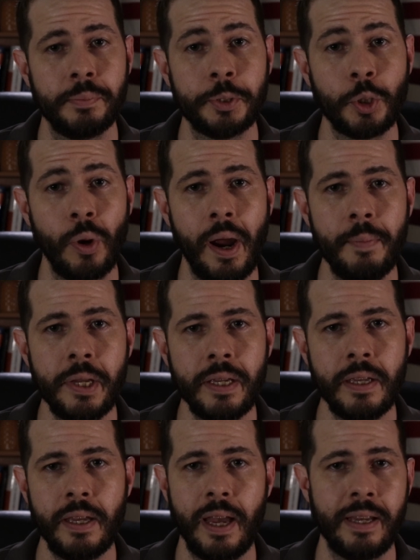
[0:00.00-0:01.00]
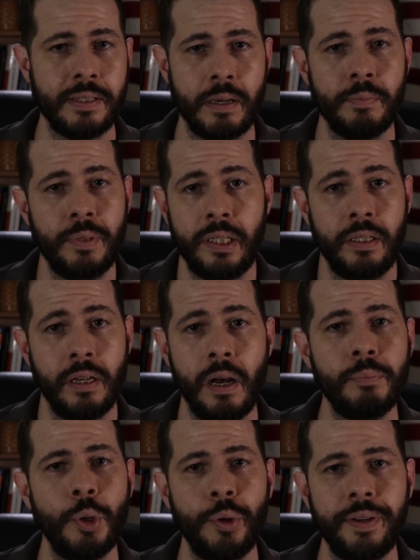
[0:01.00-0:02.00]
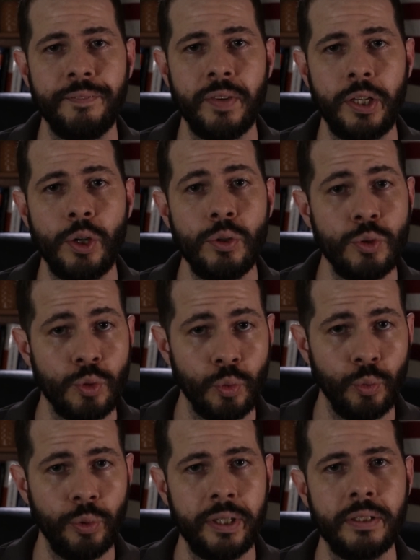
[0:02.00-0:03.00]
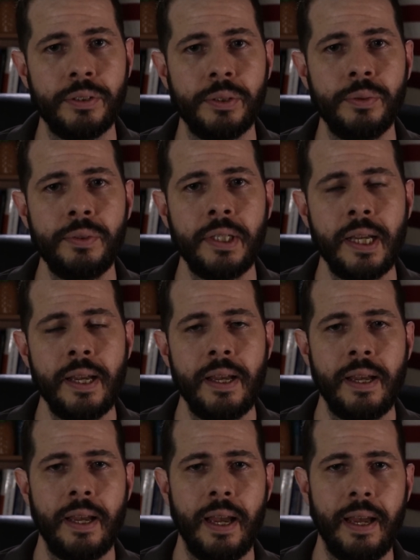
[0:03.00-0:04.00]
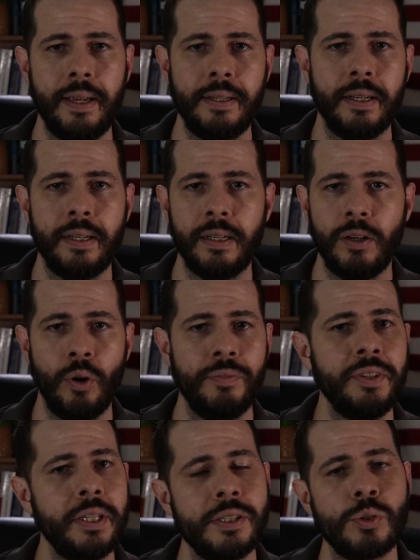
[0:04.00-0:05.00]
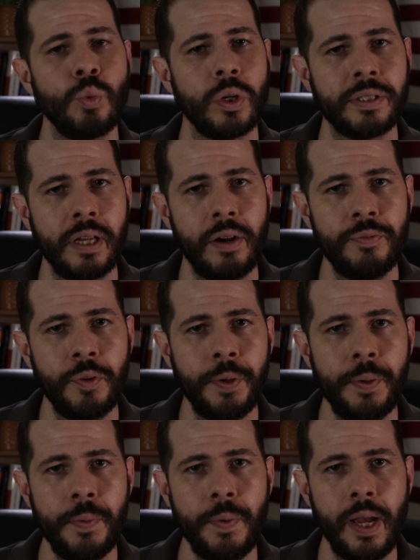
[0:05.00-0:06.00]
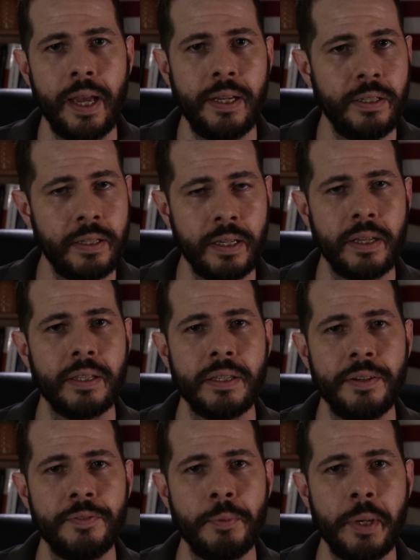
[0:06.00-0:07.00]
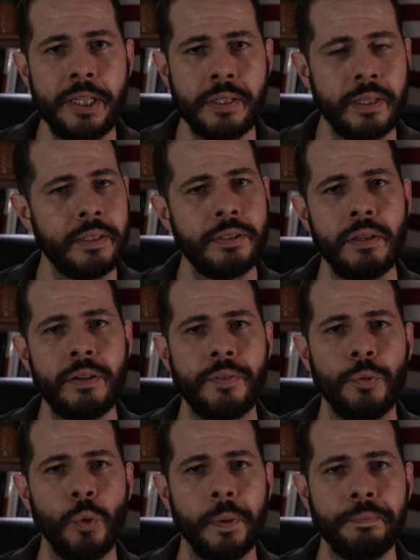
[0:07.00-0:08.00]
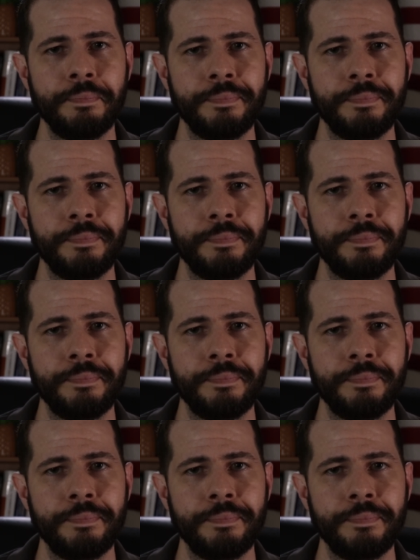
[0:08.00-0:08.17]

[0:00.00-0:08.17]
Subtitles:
subscribing, as I'll be uploading videos real soon. And hopefully this works out for you and you can get the information that you're looking for.